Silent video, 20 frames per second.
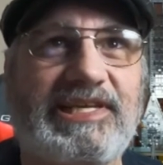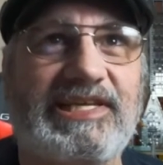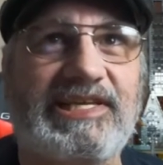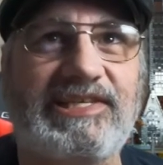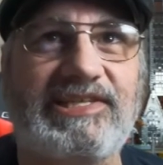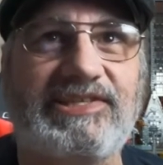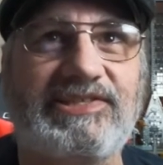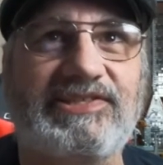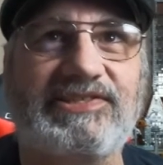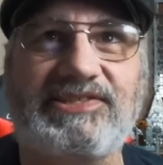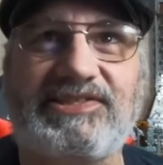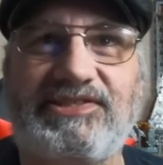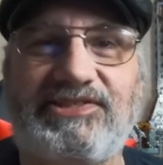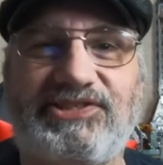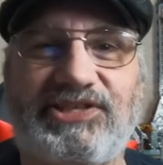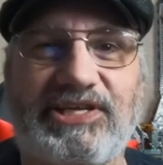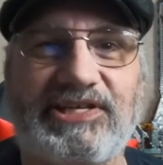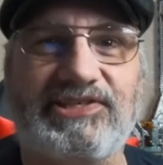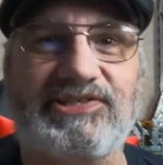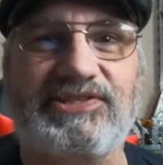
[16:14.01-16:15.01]
is
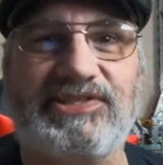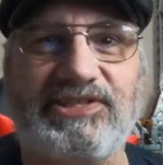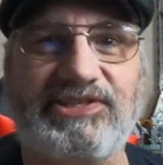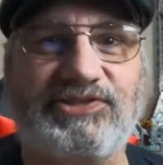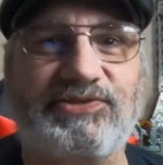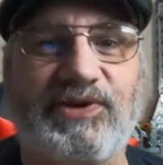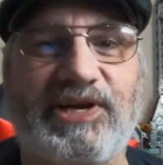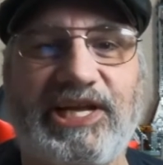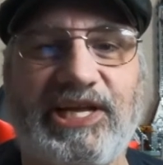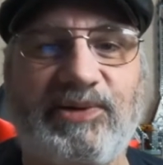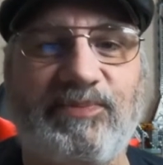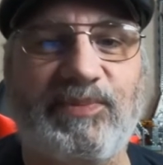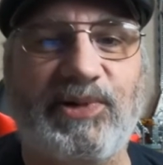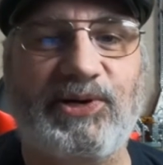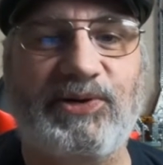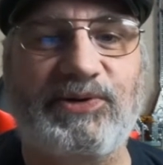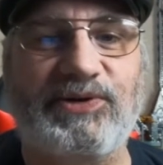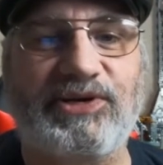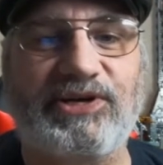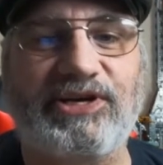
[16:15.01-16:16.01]
just the train
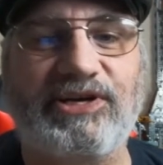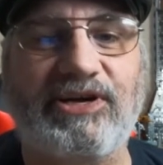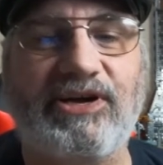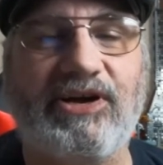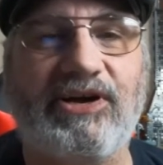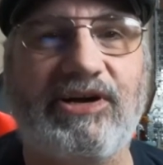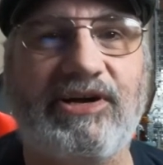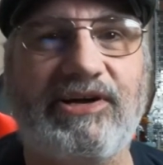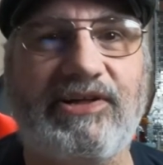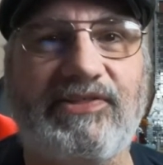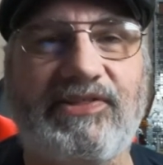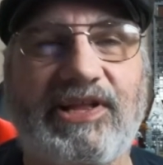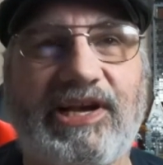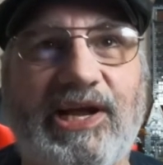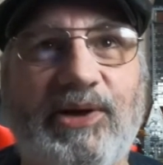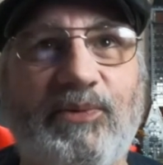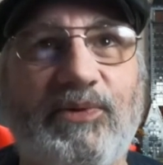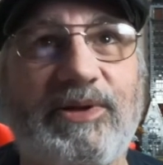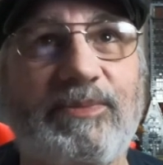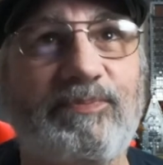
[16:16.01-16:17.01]
motor that
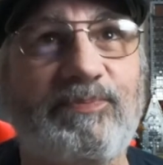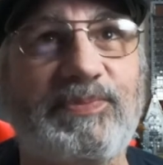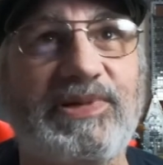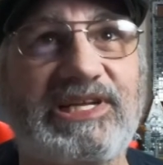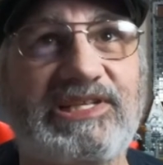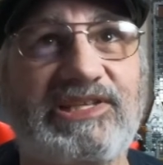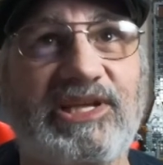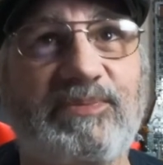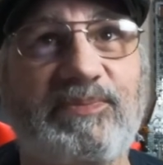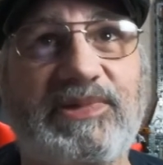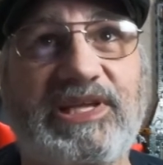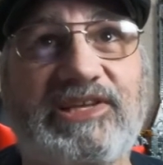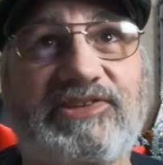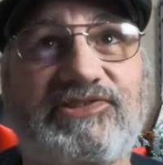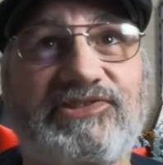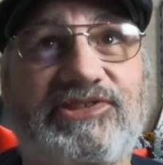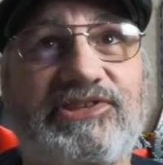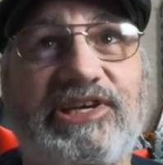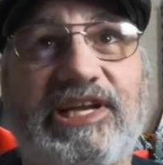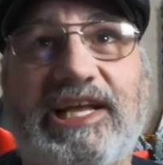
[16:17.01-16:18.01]
I went and picked up
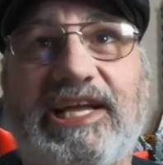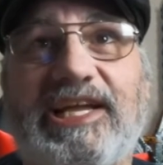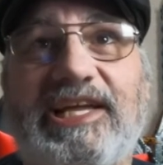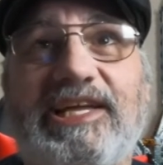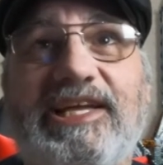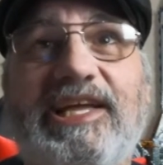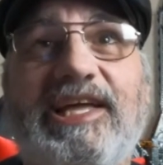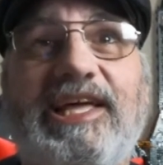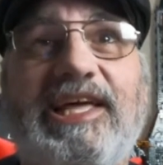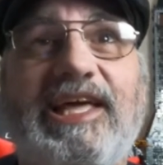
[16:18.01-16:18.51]
yesterday.